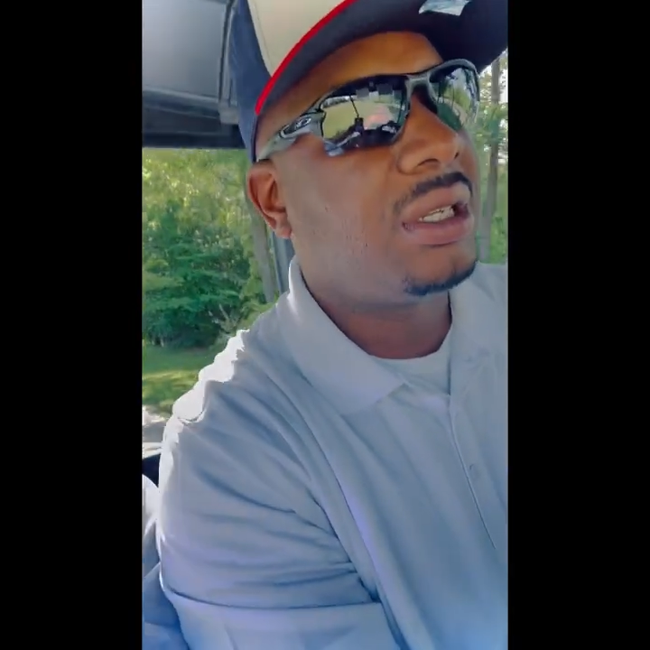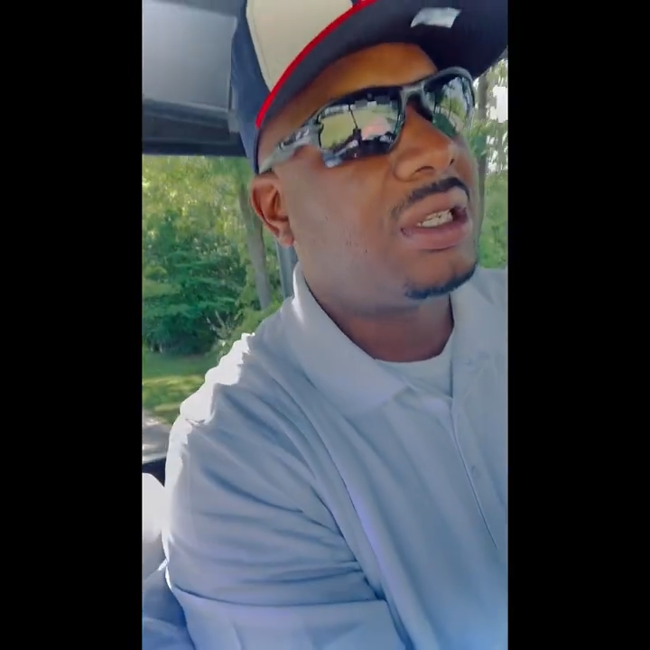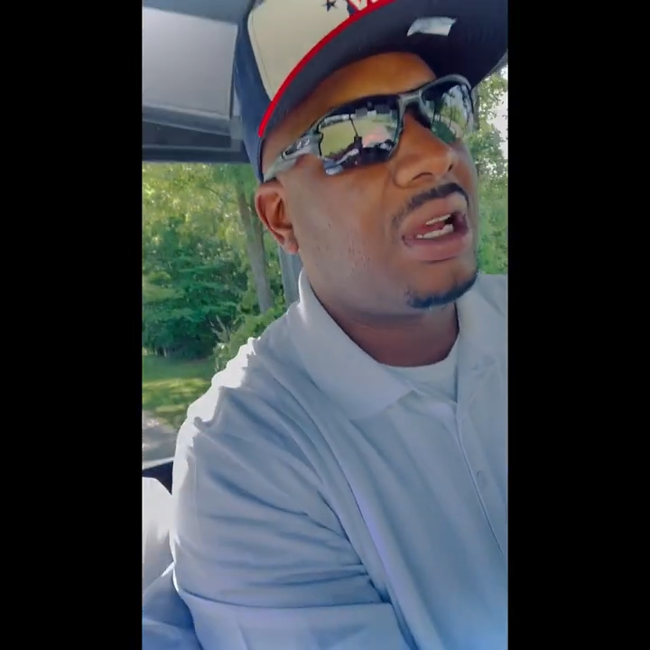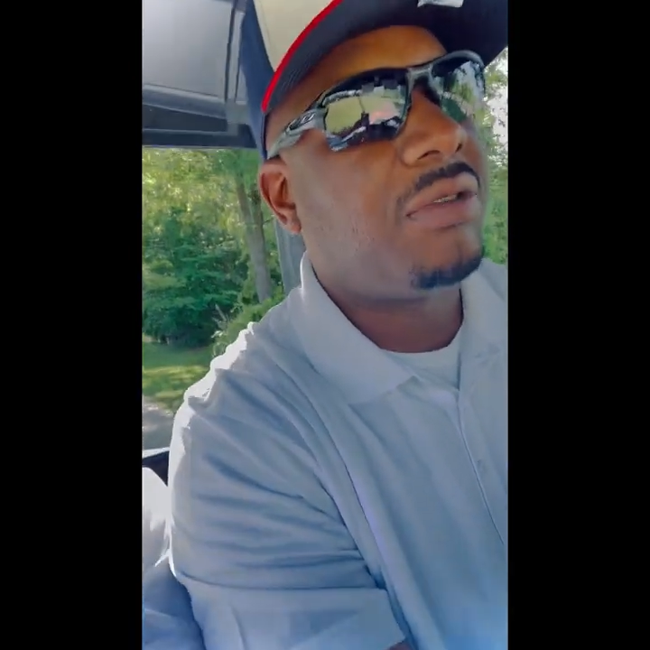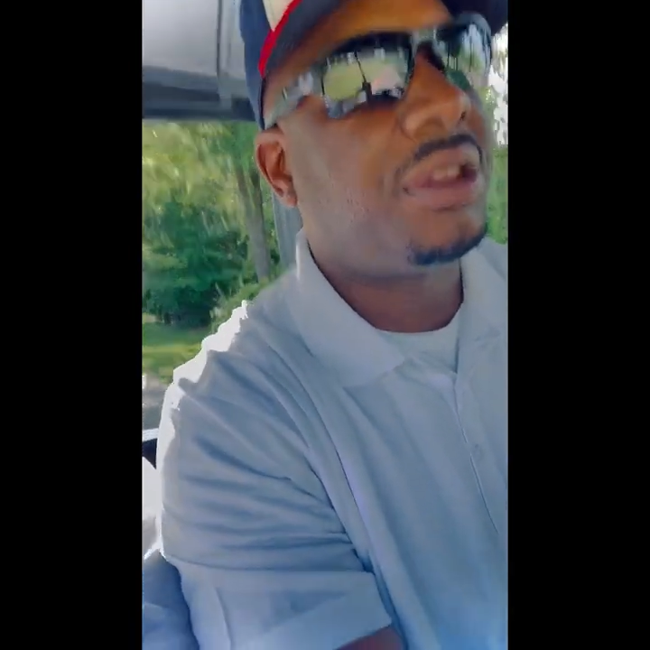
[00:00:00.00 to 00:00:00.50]

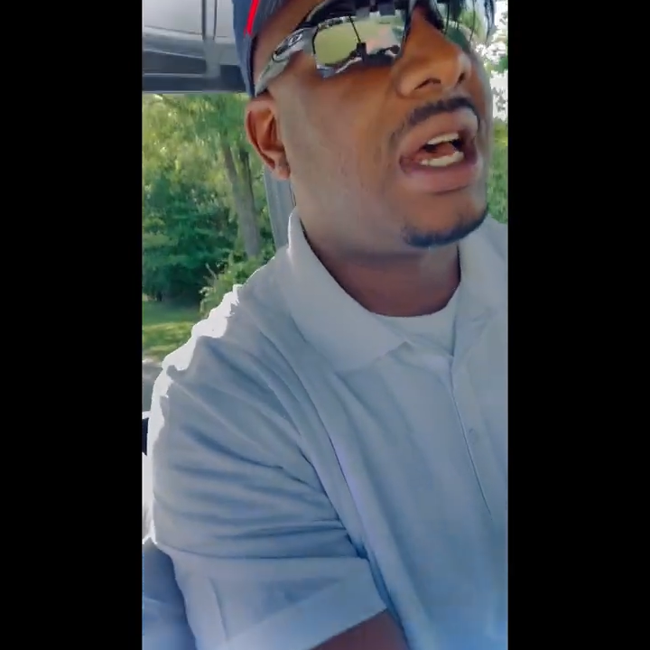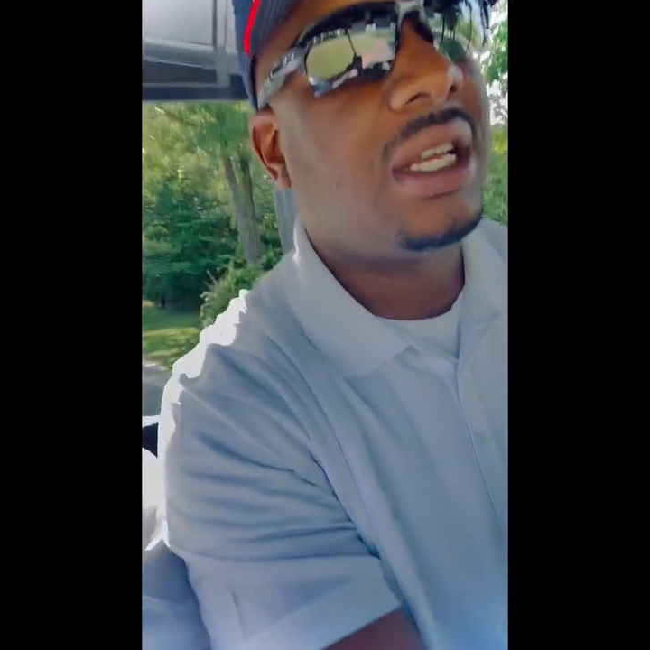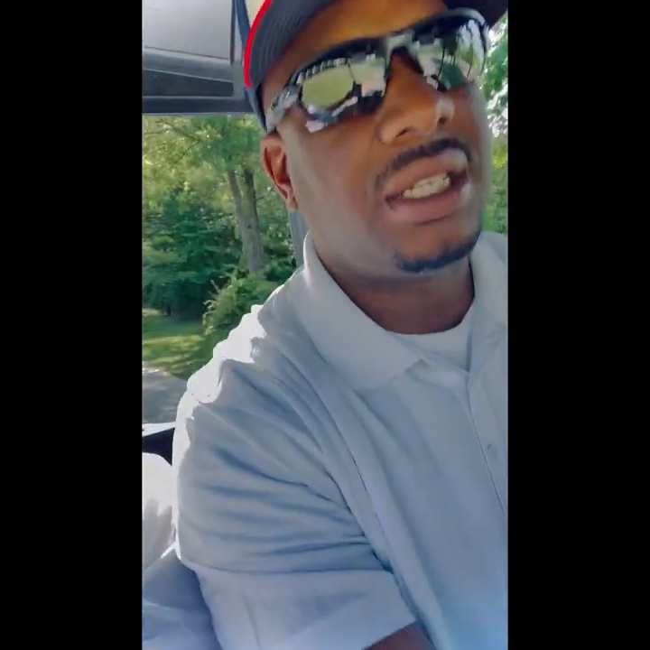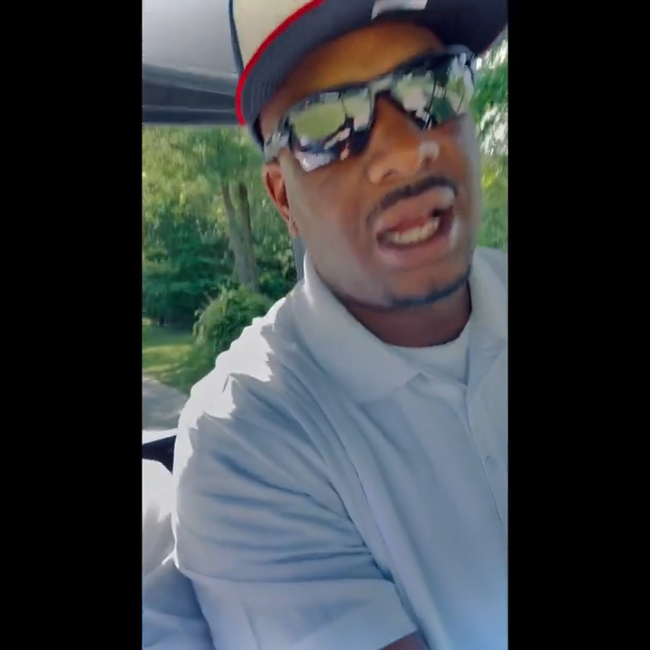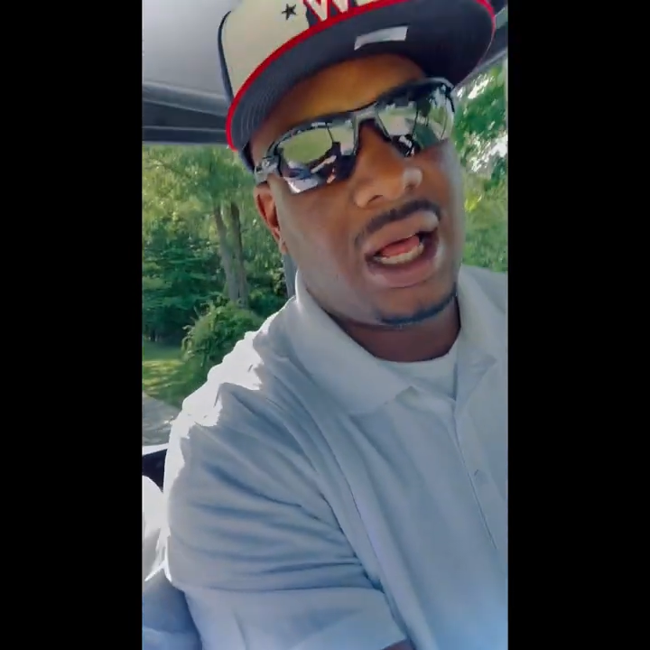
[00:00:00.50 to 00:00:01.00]
several
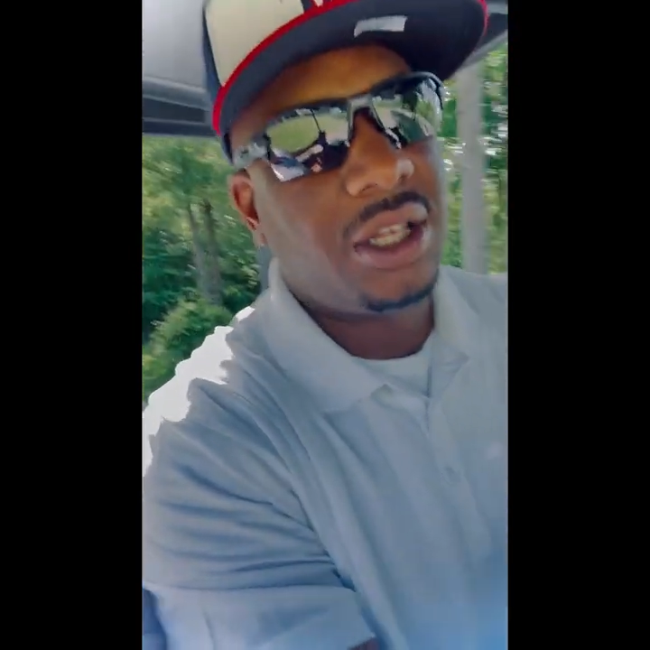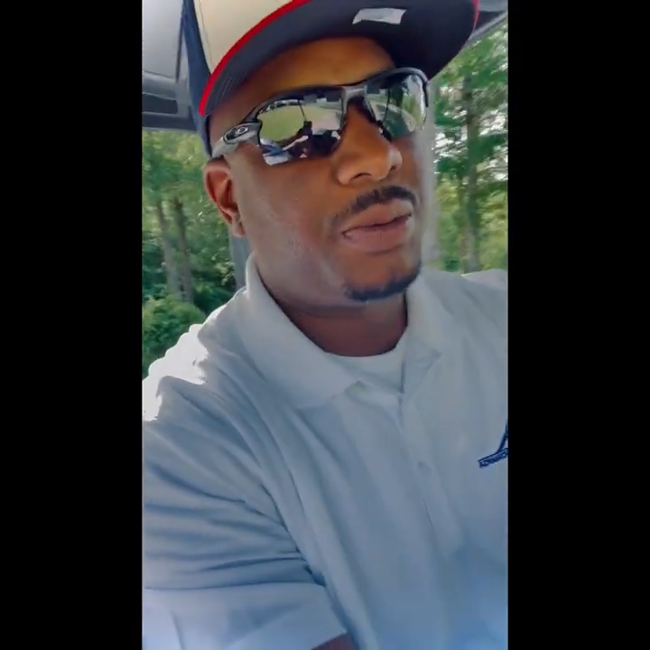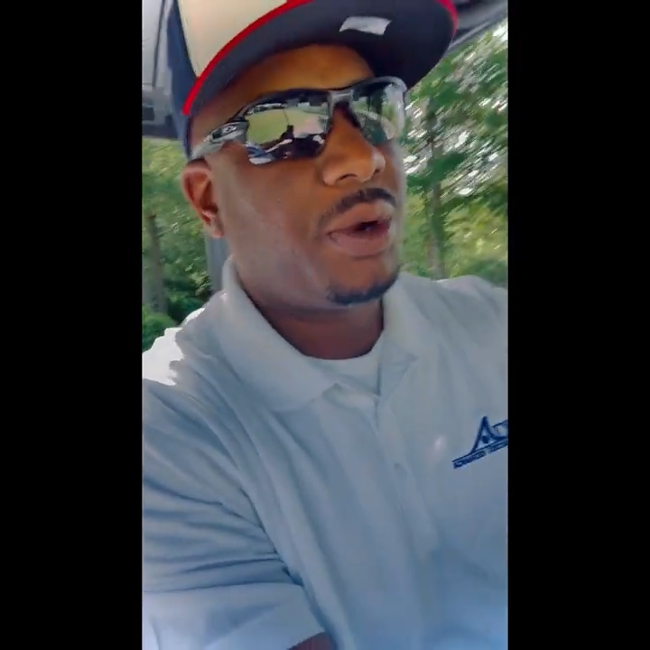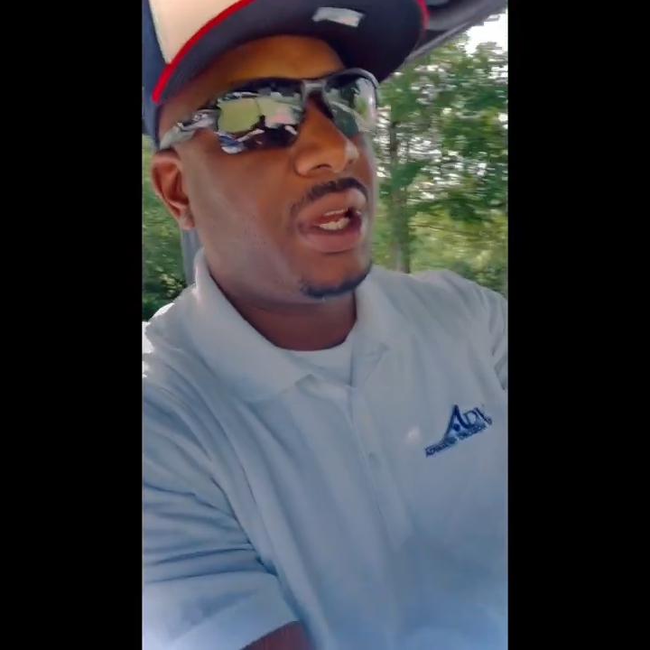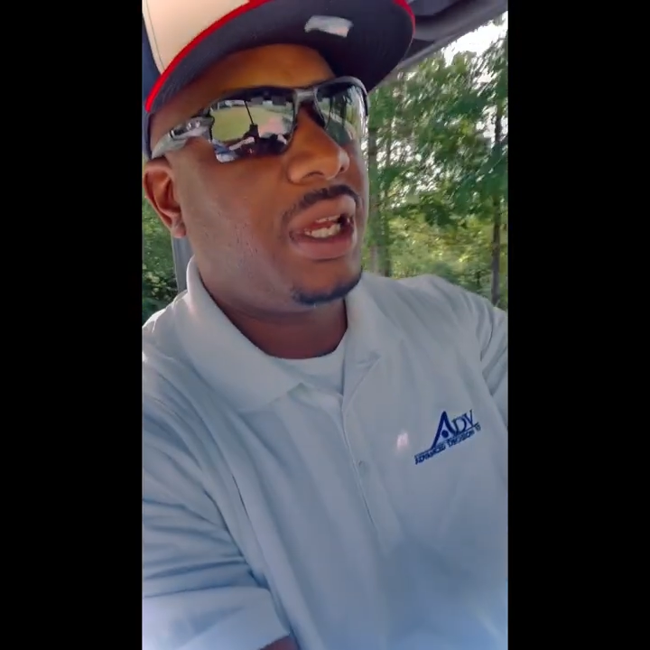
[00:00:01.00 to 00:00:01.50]
thousand dollars
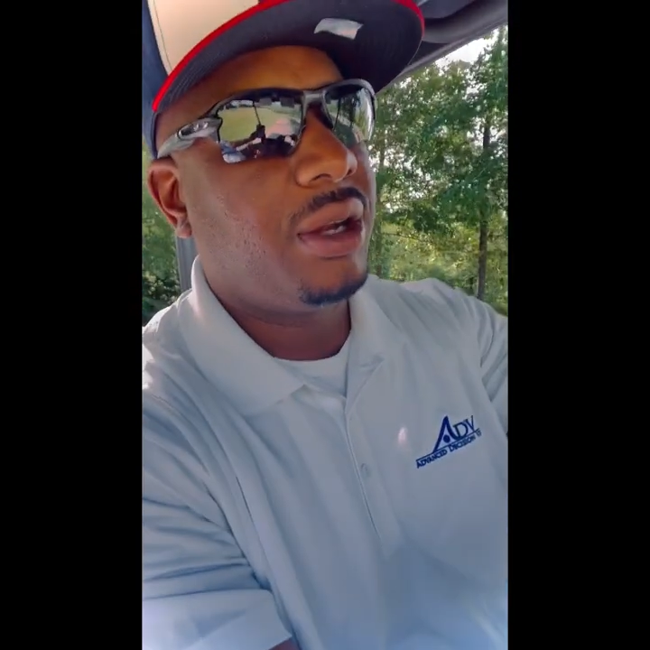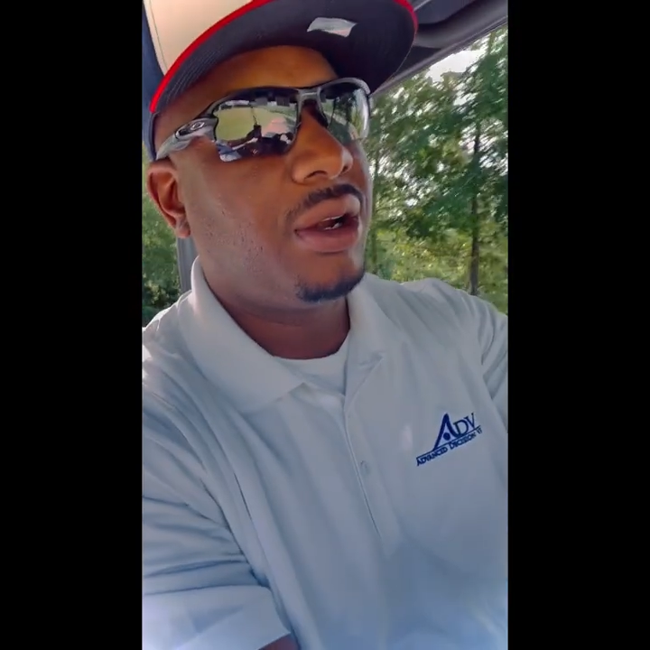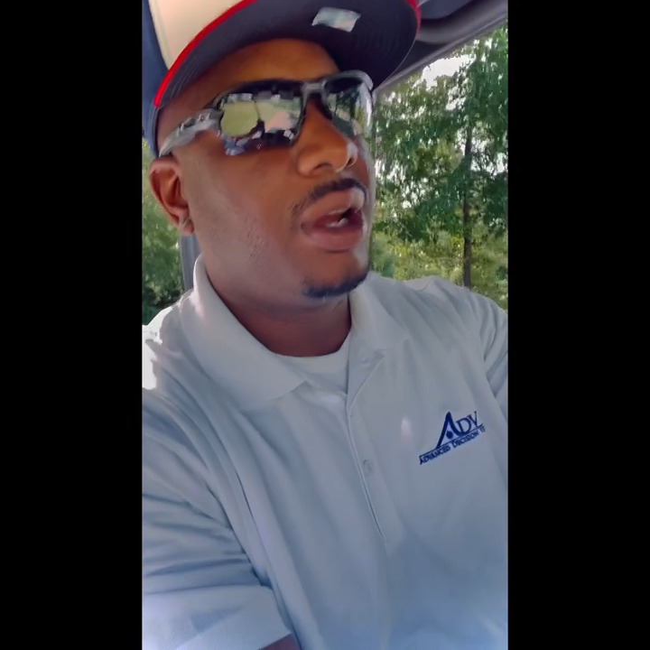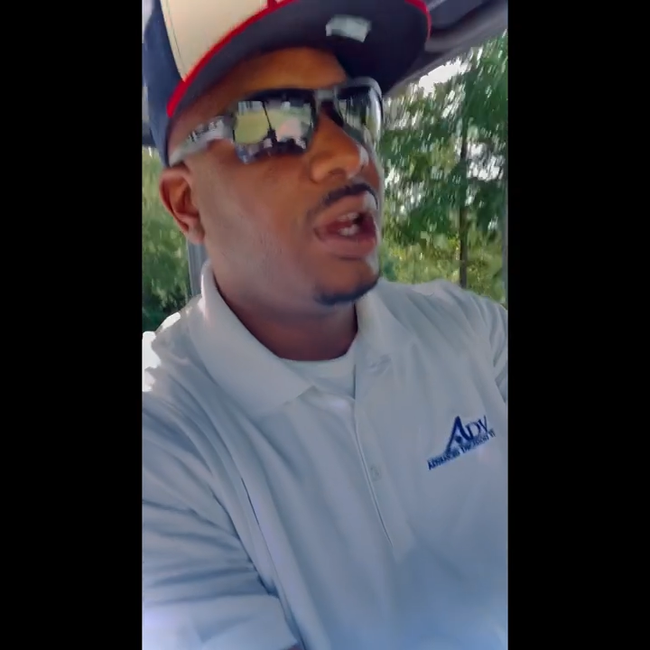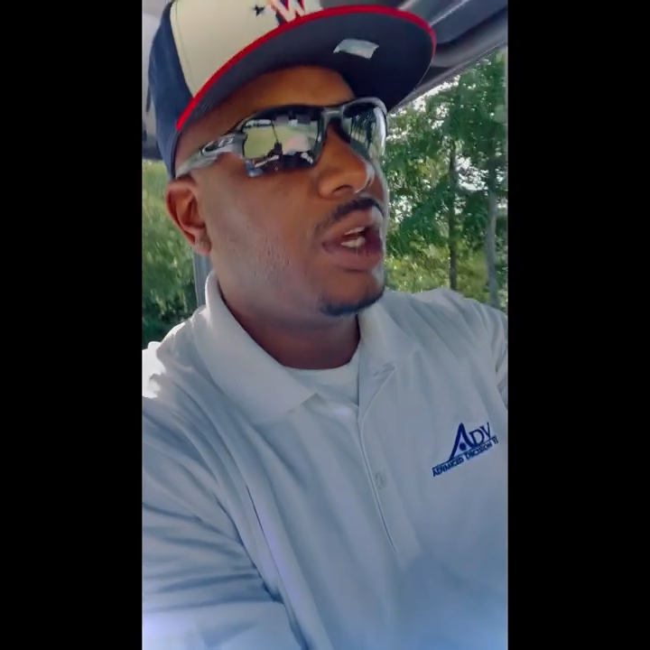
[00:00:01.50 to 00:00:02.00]
per year